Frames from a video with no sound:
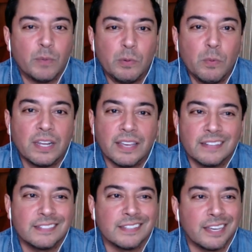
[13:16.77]
We'd want to get
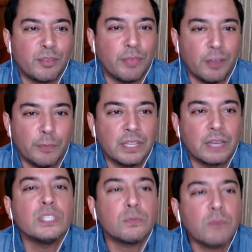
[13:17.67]
into like the therapy,
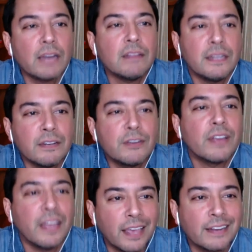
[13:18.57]
like what's rattling in your
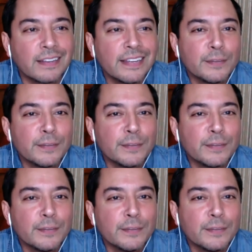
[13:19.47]
head?